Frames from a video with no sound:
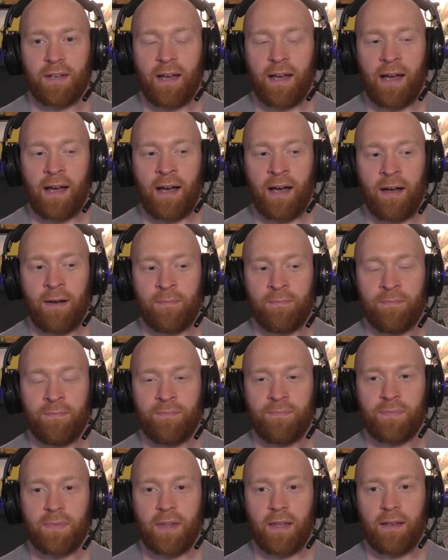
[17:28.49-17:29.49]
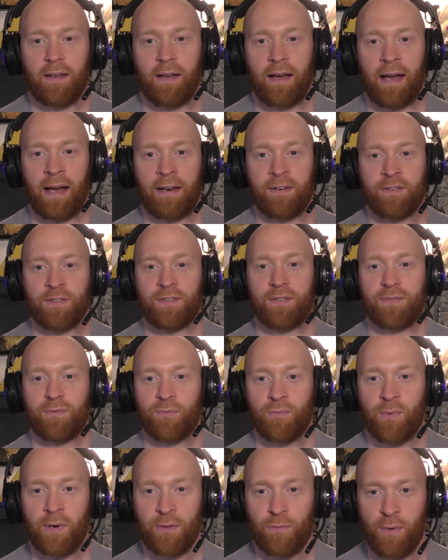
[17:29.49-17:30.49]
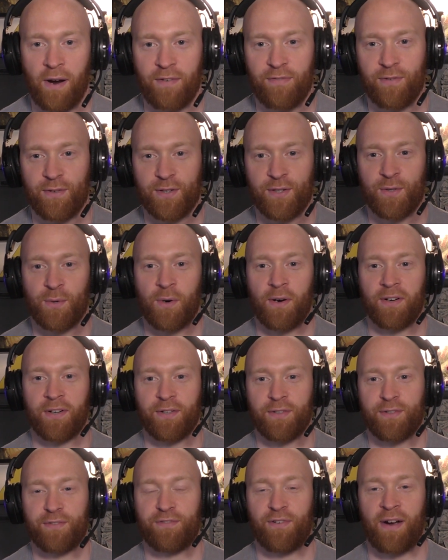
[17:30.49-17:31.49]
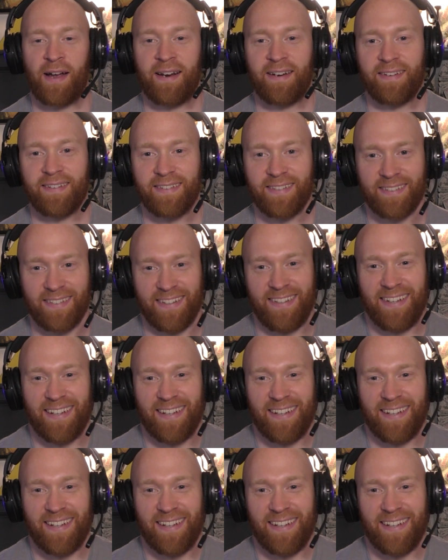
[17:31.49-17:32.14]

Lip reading: and with reference to our good friend...